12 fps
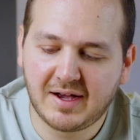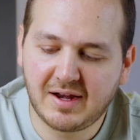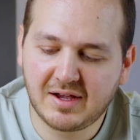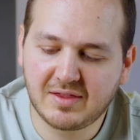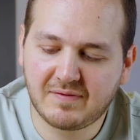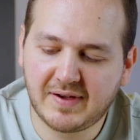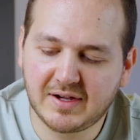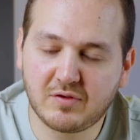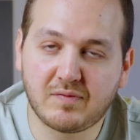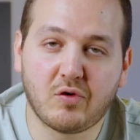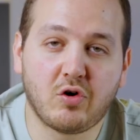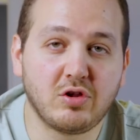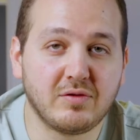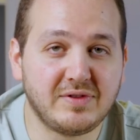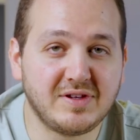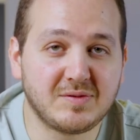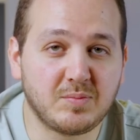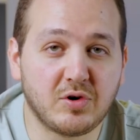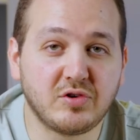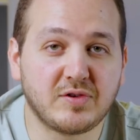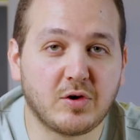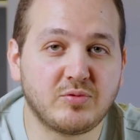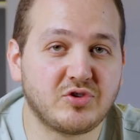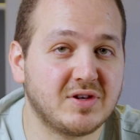I like the fact of all of these Burrs
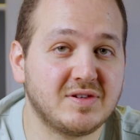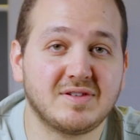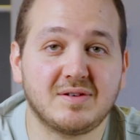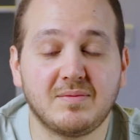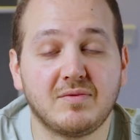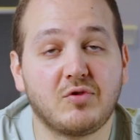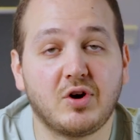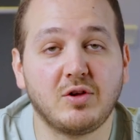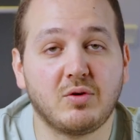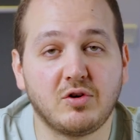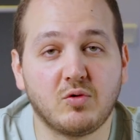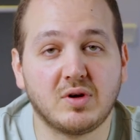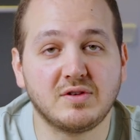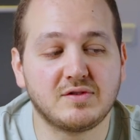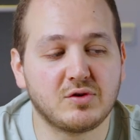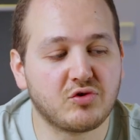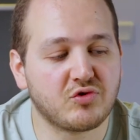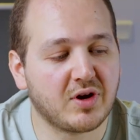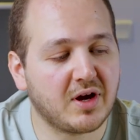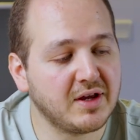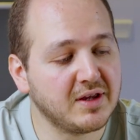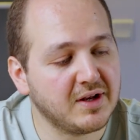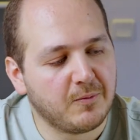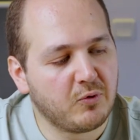options for anyone who wants to
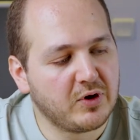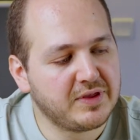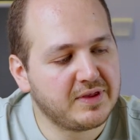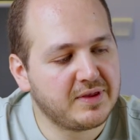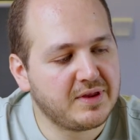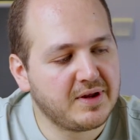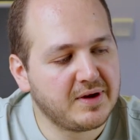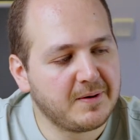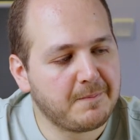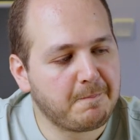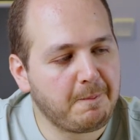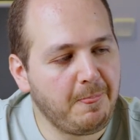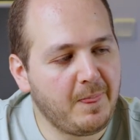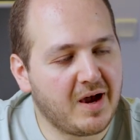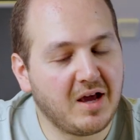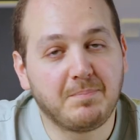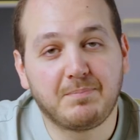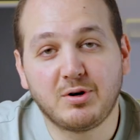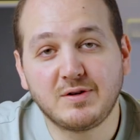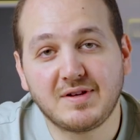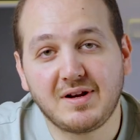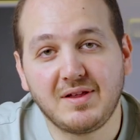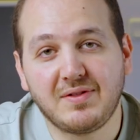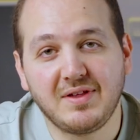try. What I
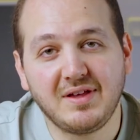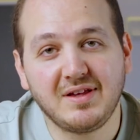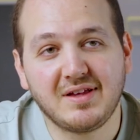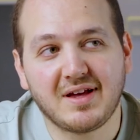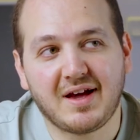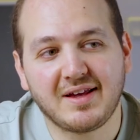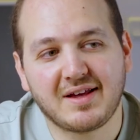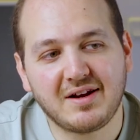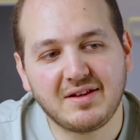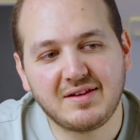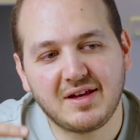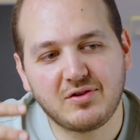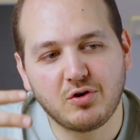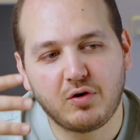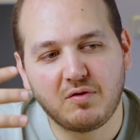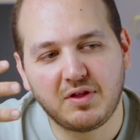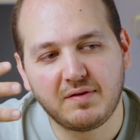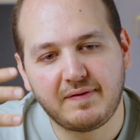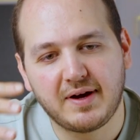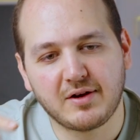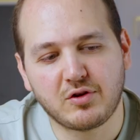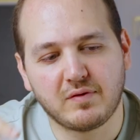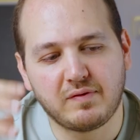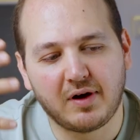personally think, I cannot get over the
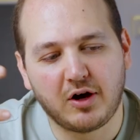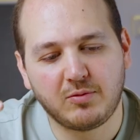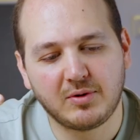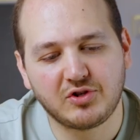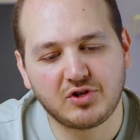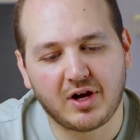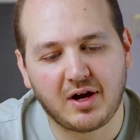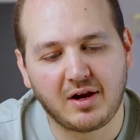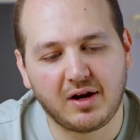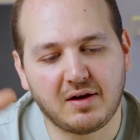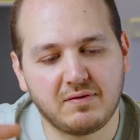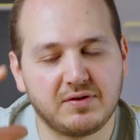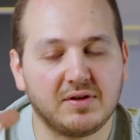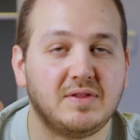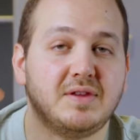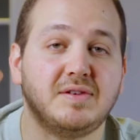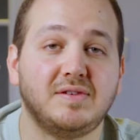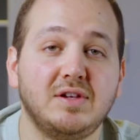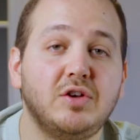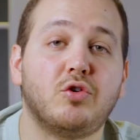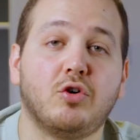fact of how much I loved the Zero